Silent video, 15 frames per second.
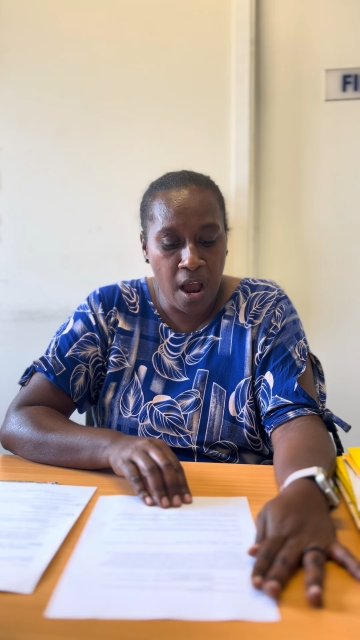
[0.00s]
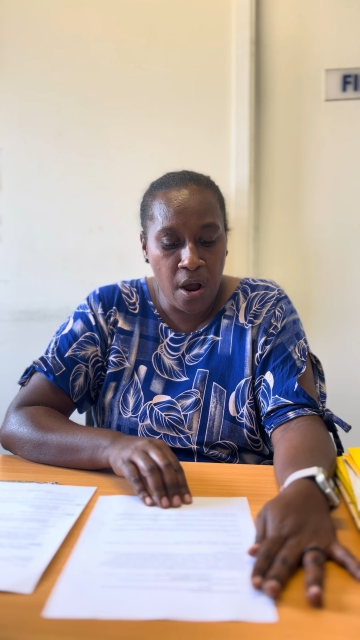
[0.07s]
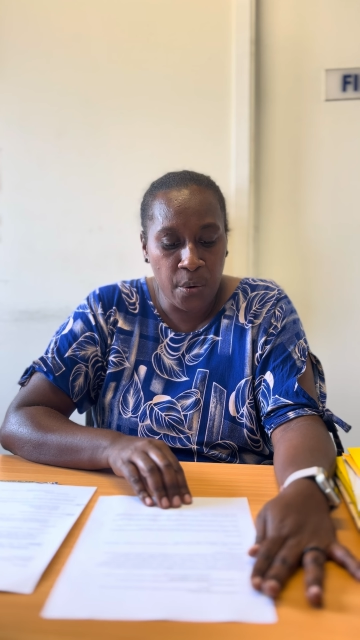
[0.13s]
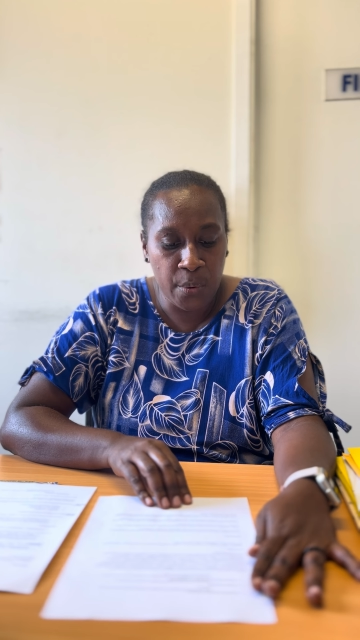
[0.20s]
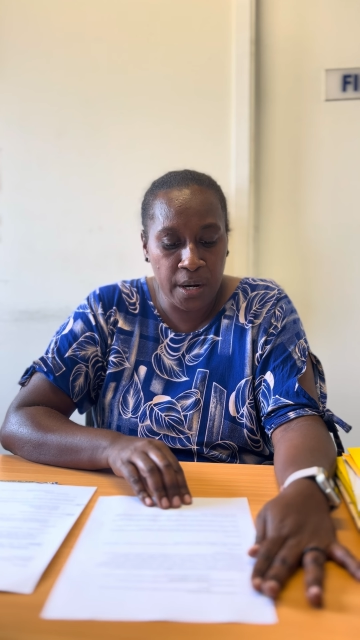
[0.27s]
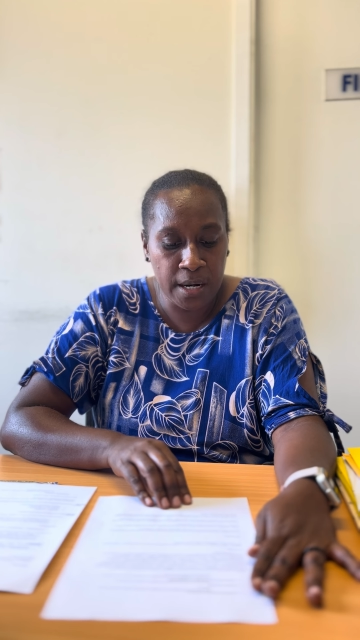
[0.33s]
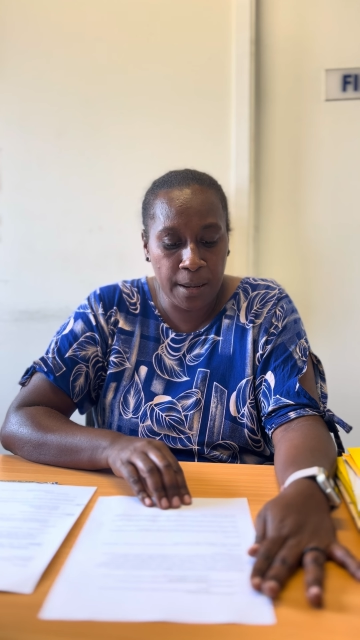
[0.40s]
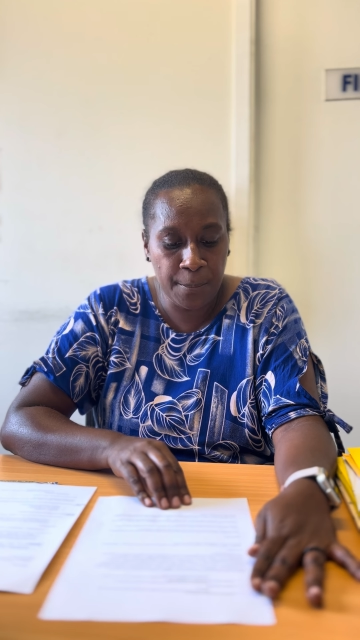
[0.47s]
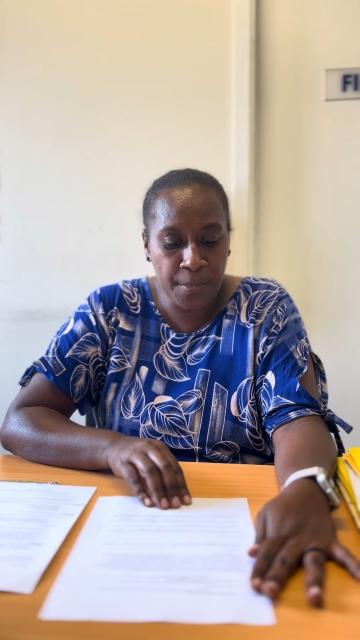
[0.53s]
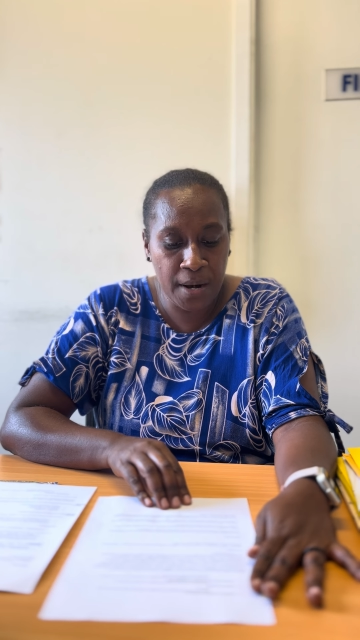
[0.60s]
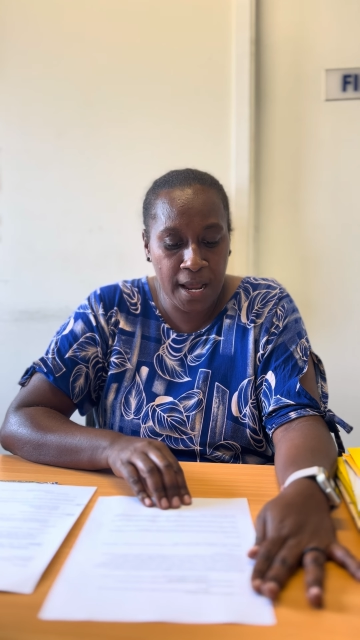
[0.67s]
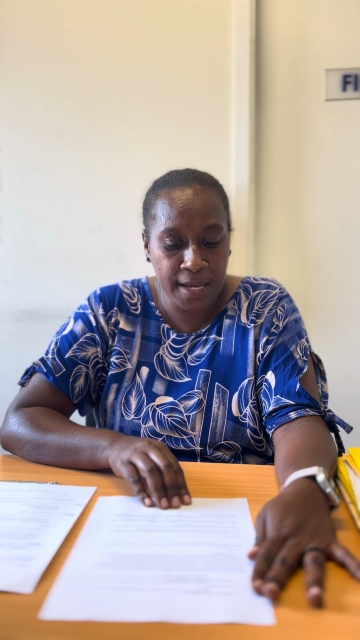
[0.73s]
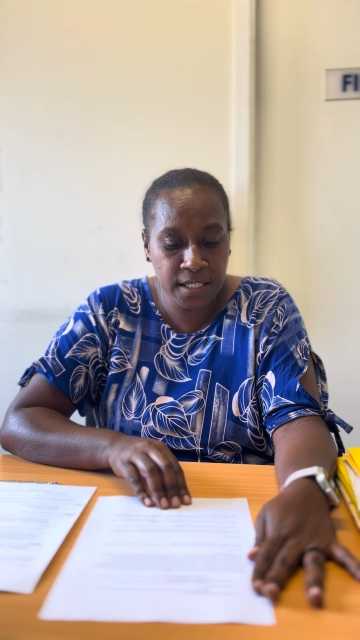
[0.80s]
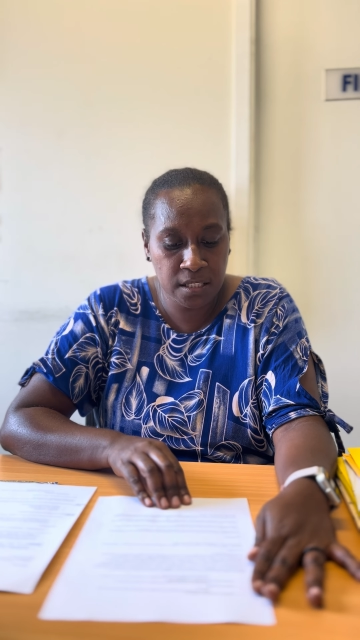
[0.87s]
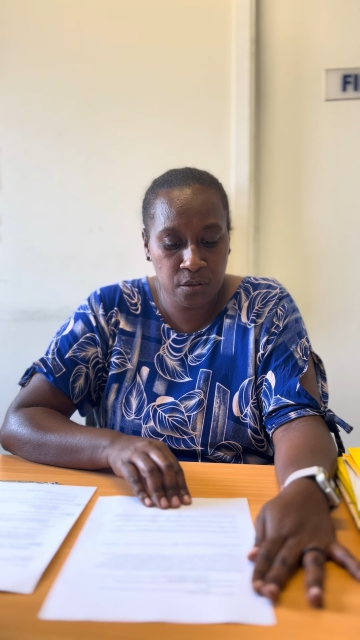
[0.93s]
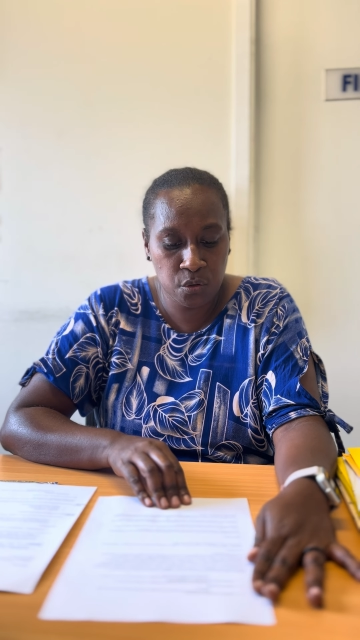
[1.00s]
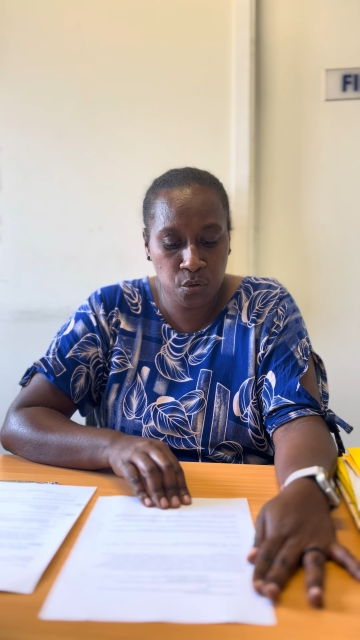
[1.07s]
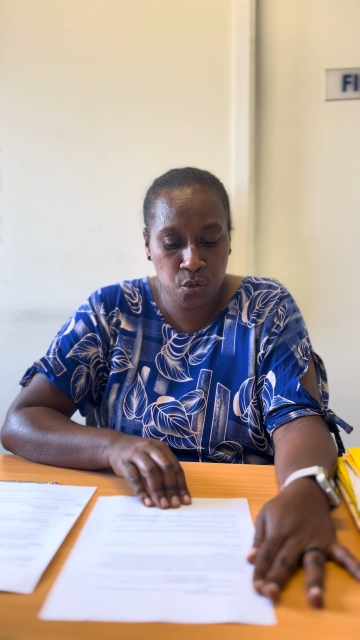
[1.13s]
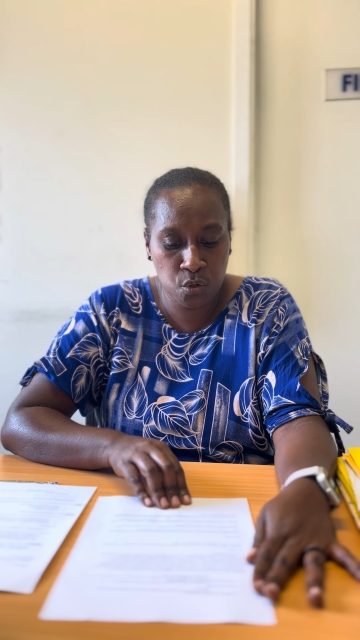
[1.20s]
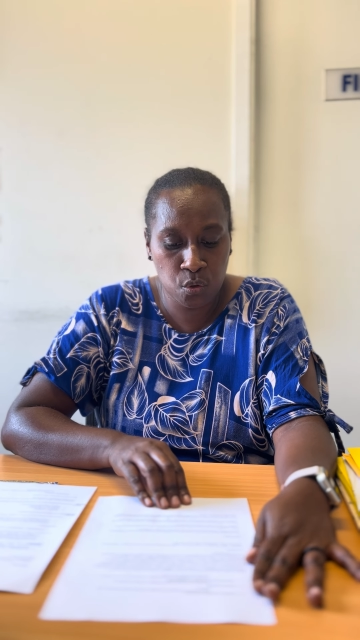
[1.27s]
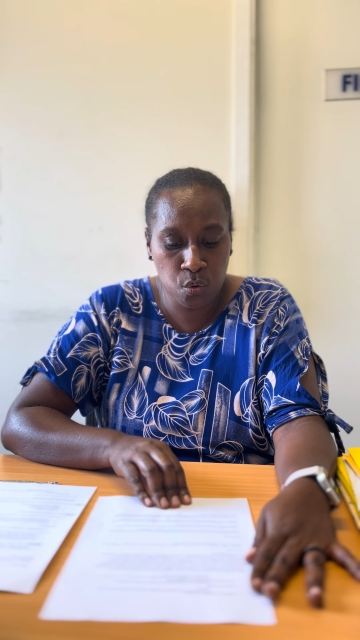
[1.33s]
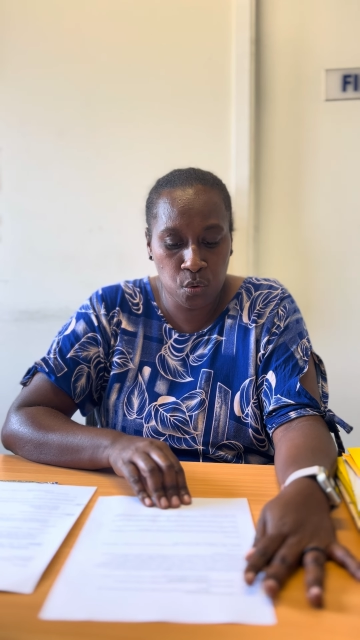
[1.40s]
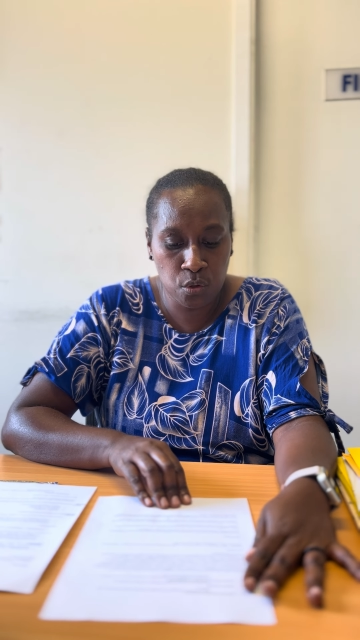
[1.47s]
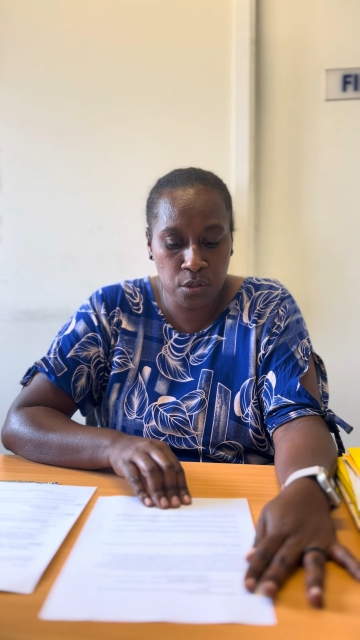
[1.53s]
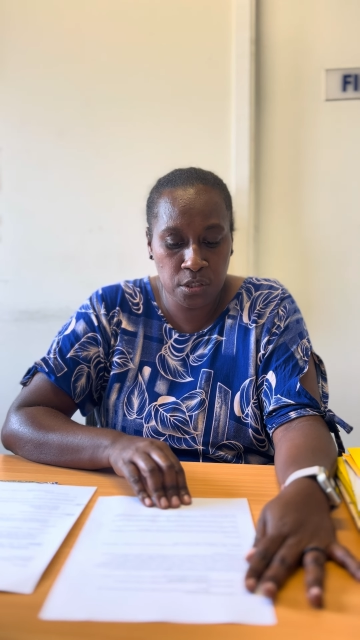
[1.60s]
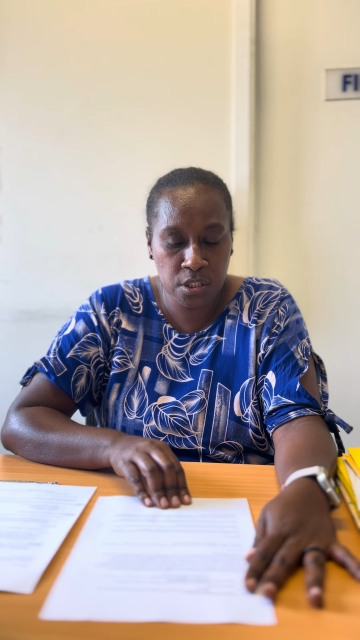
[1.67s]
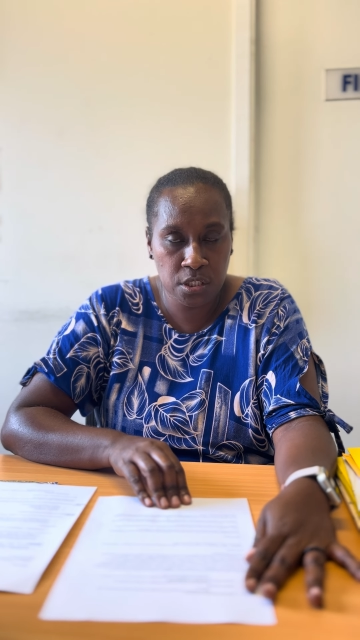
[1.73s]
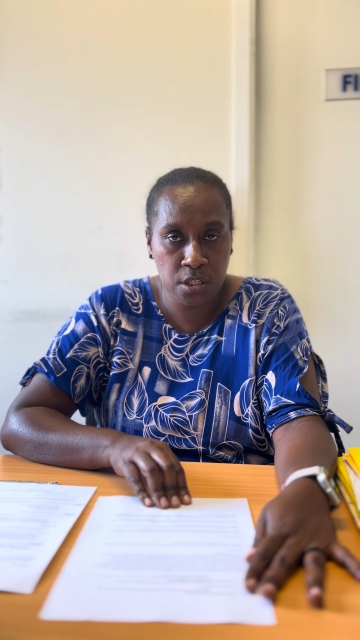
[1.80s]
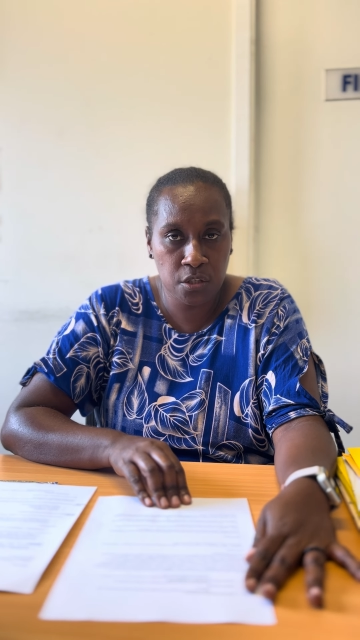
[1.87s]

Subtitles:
When applied to schools,